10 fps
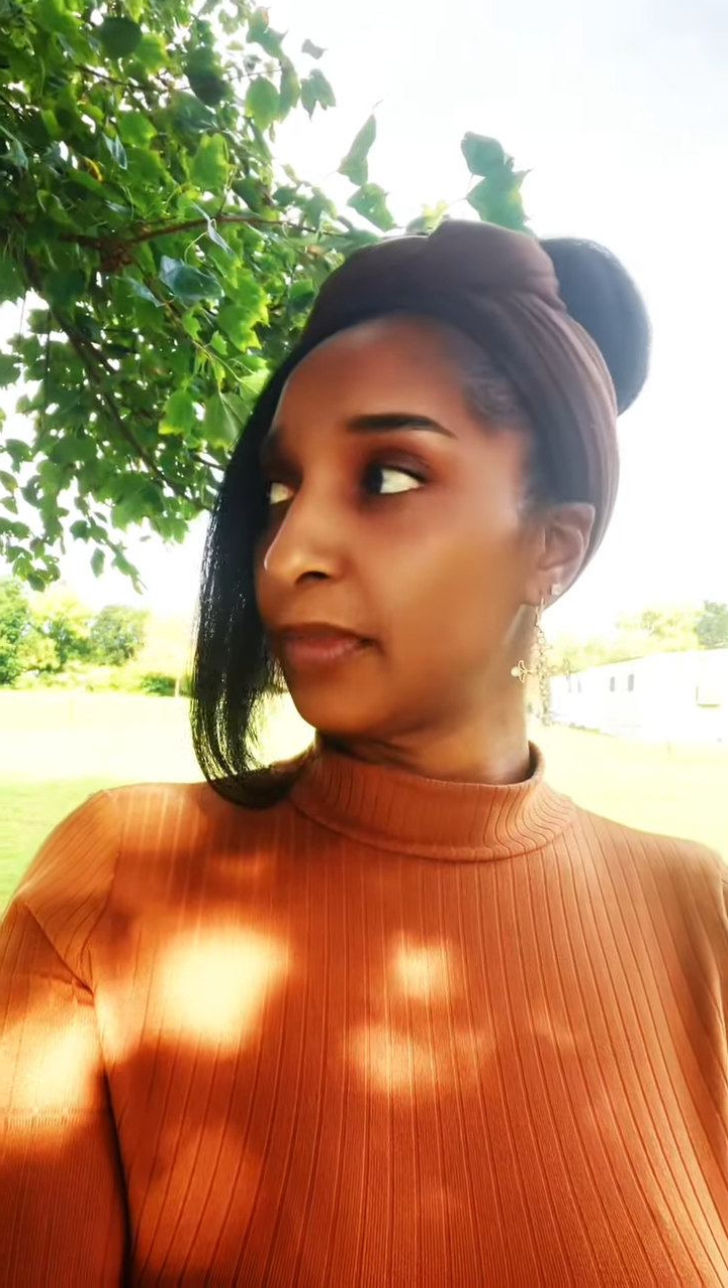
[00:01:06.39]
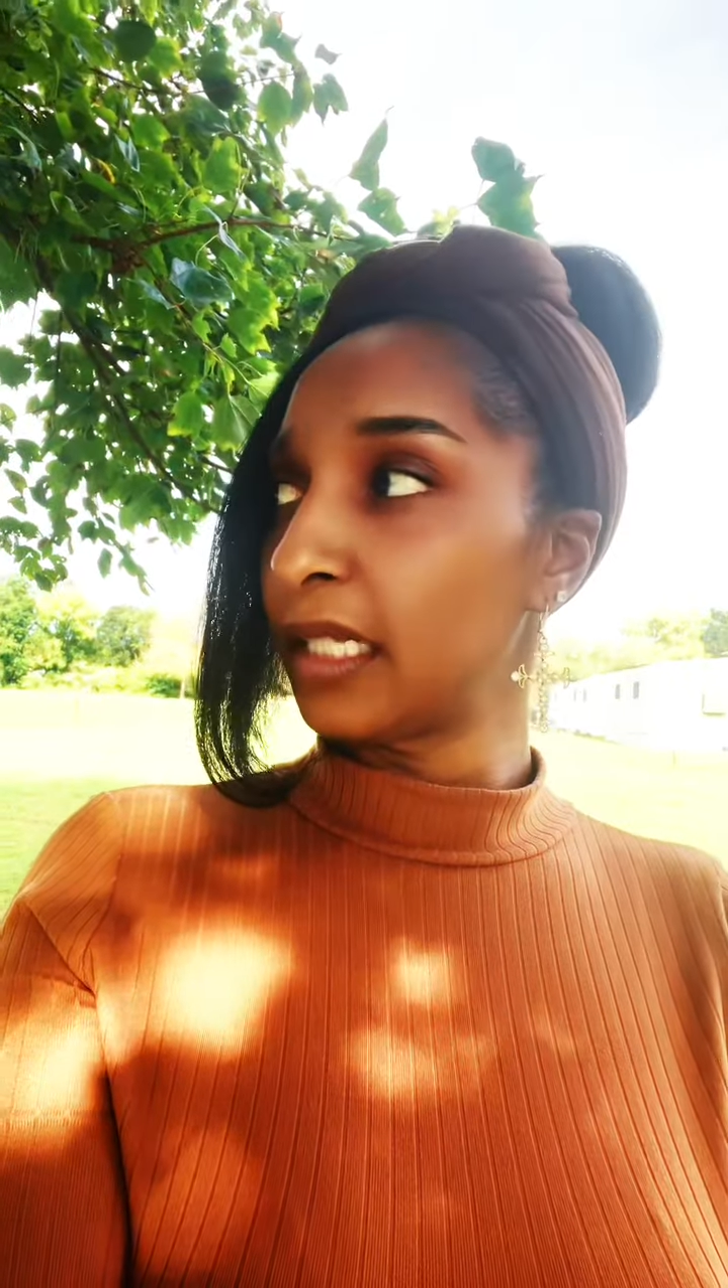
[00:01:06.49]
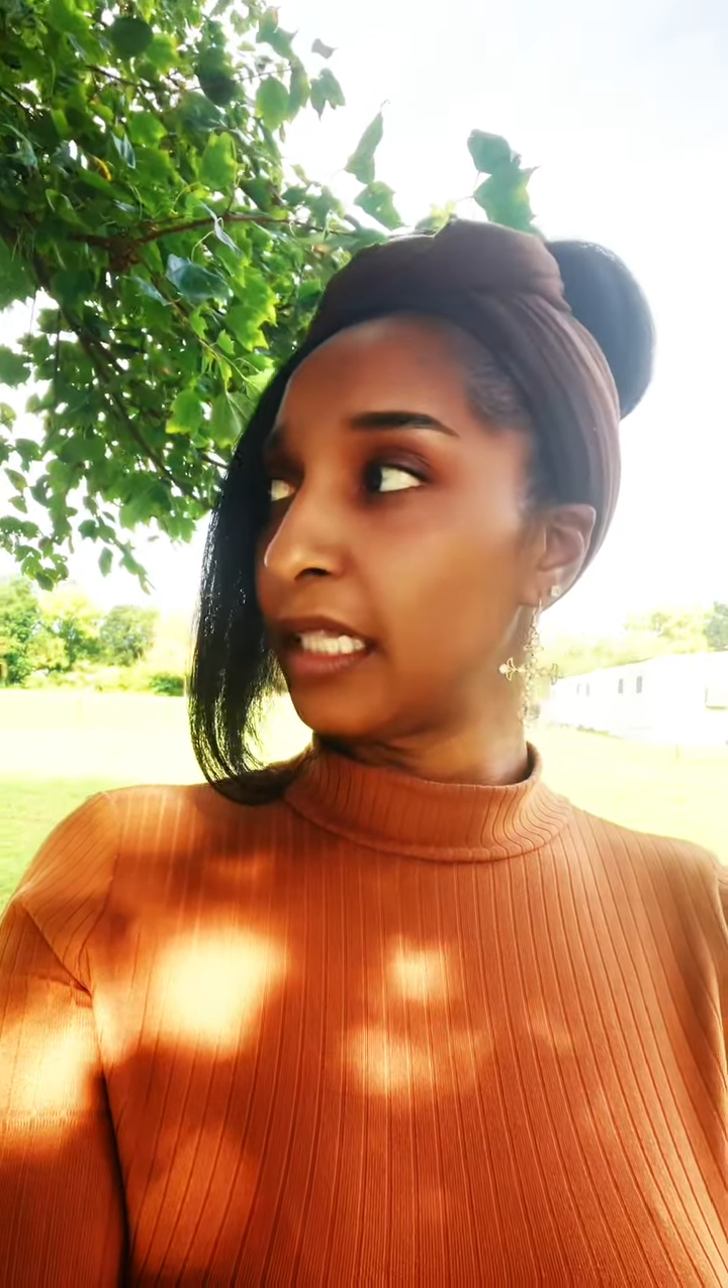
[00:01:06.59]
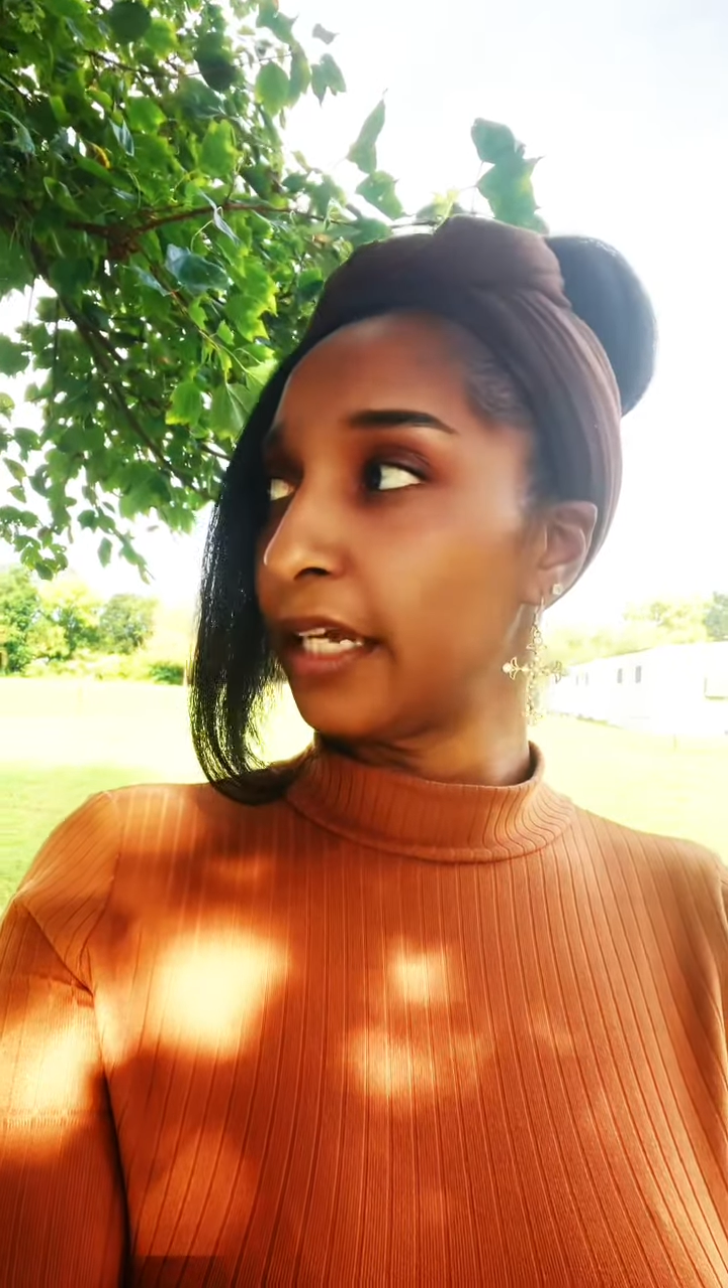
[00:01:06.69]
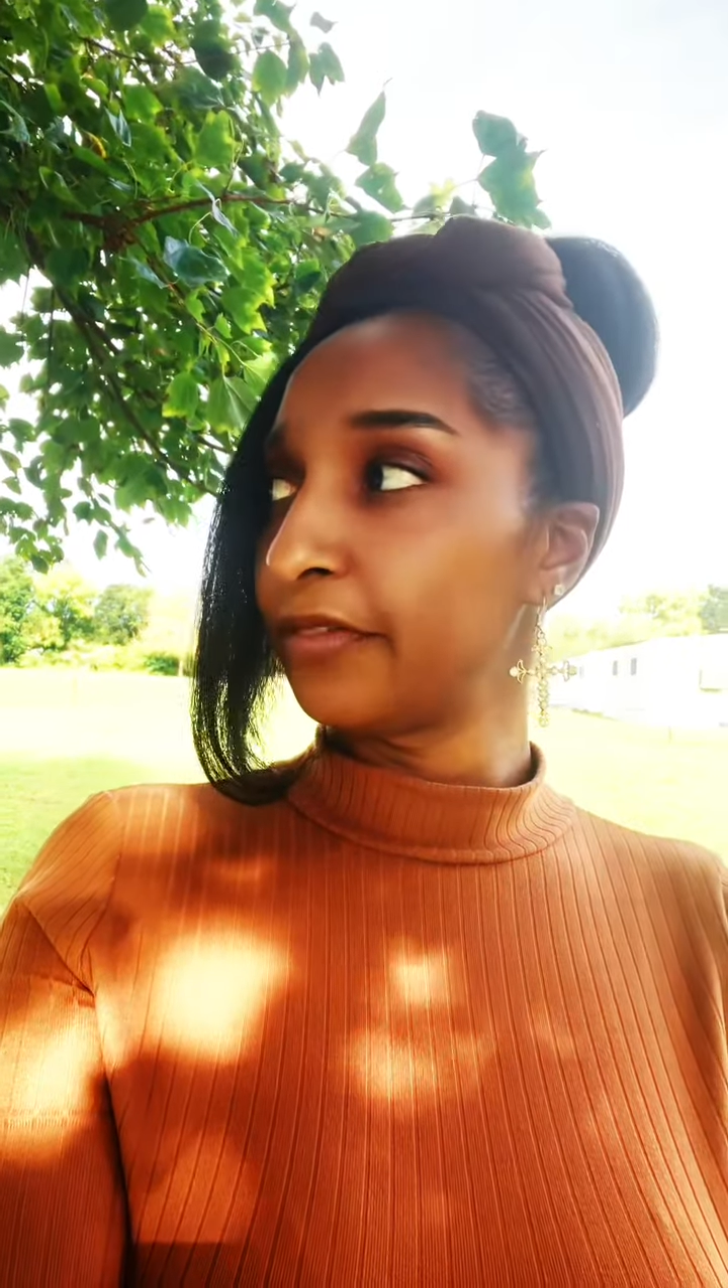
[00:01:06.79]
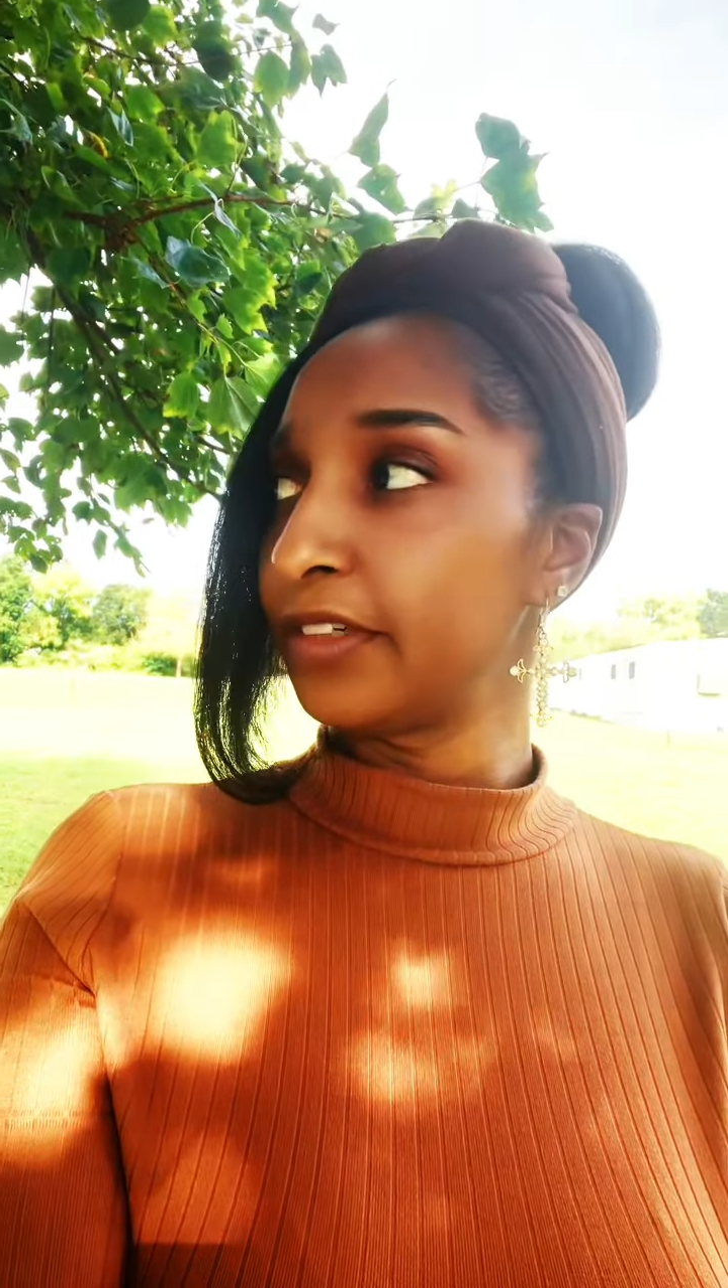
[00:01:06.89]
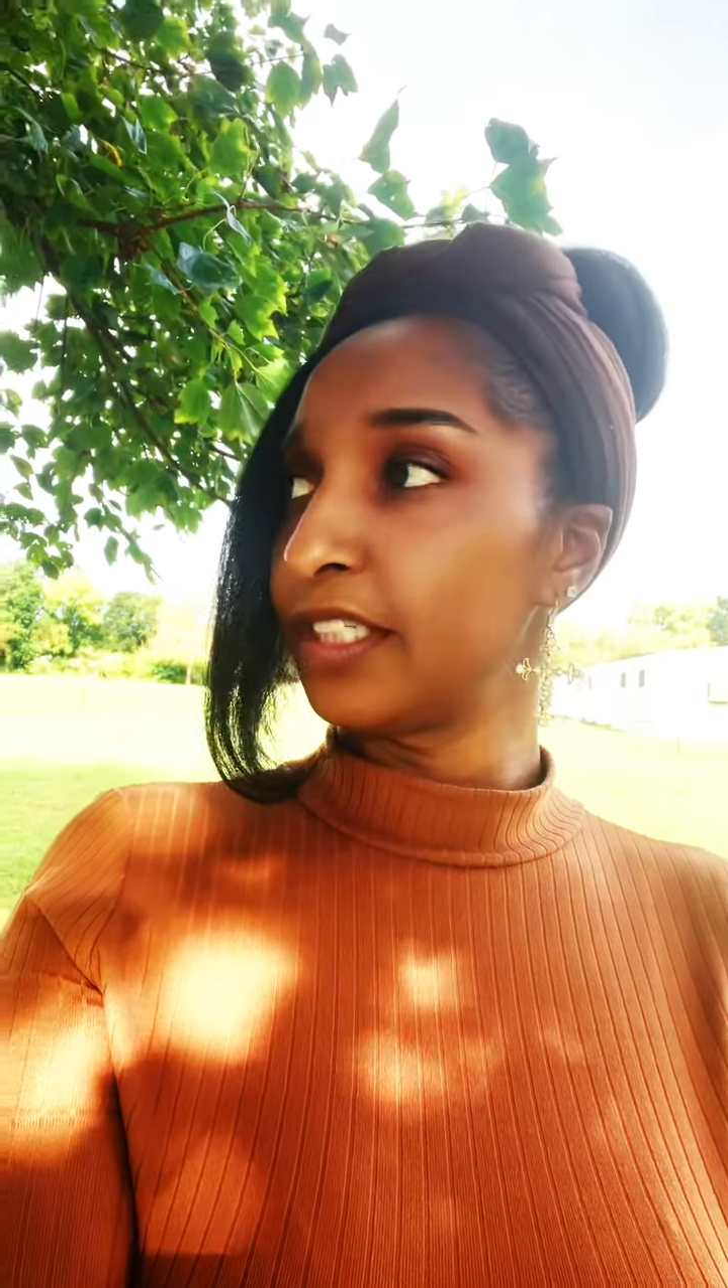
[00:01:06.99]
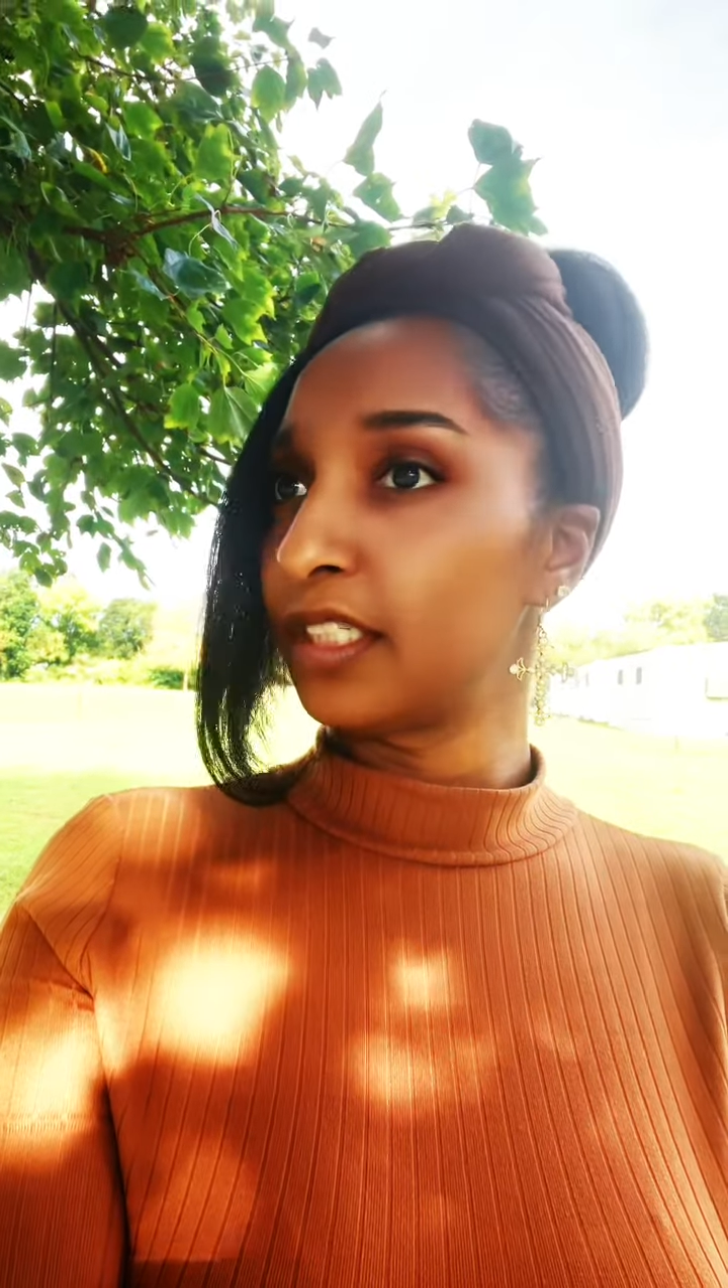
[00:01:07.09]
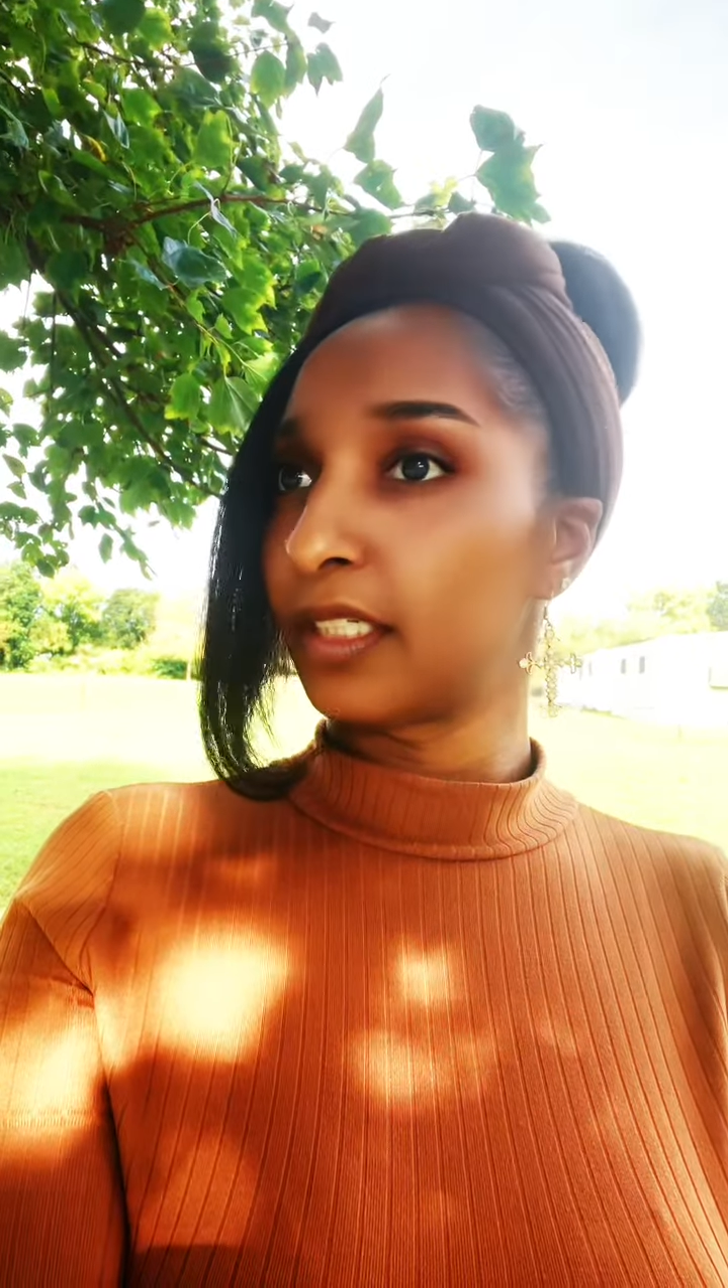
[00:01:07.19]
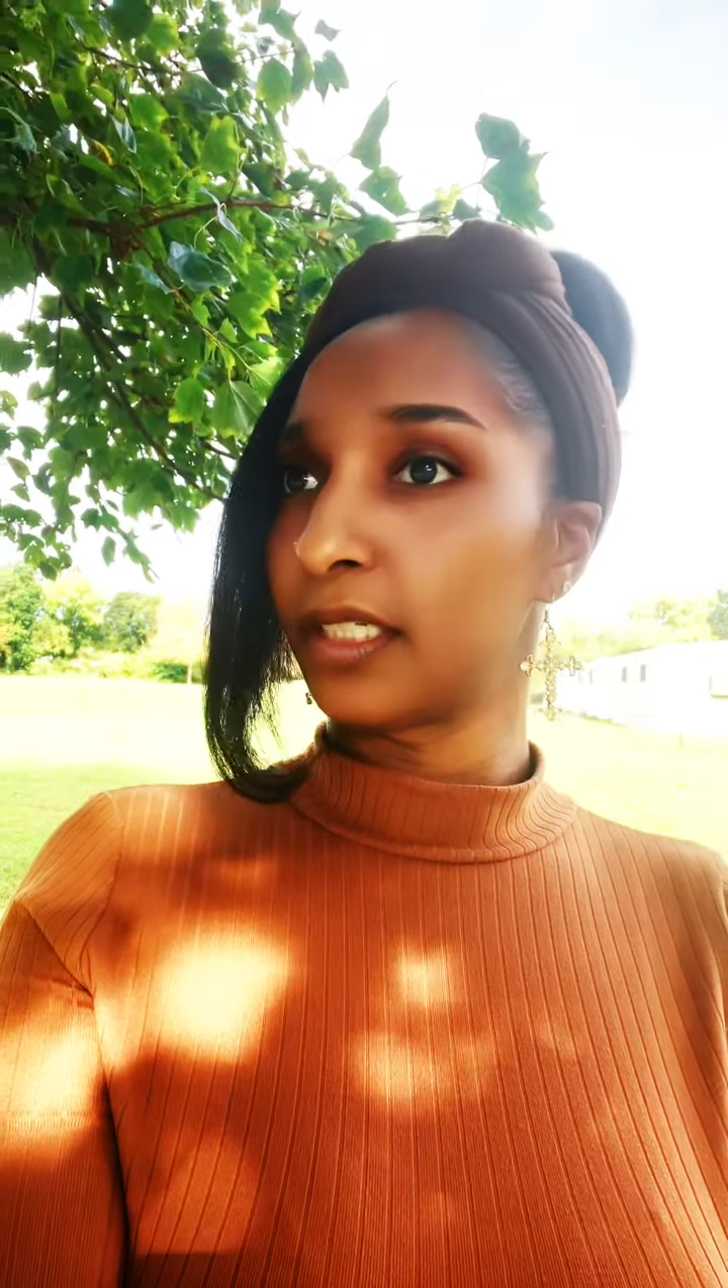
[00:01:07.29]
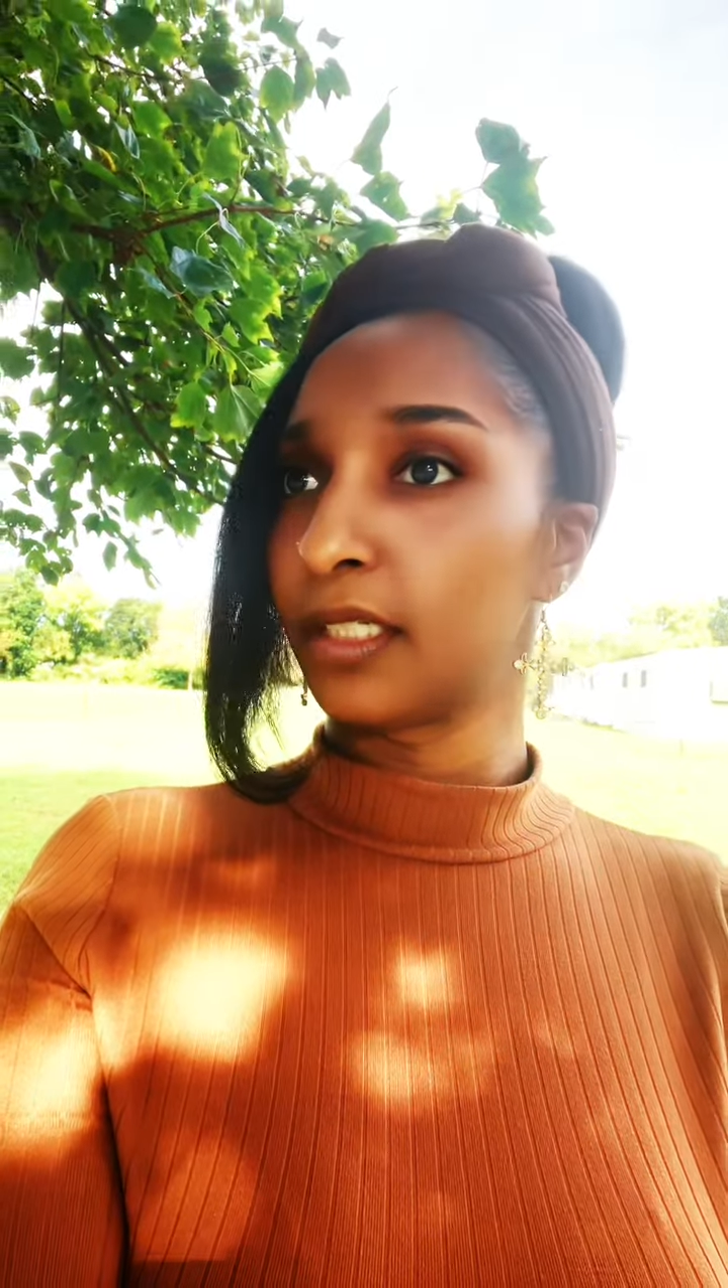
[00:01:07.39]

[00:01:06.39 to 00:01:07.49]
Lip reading: leveraged.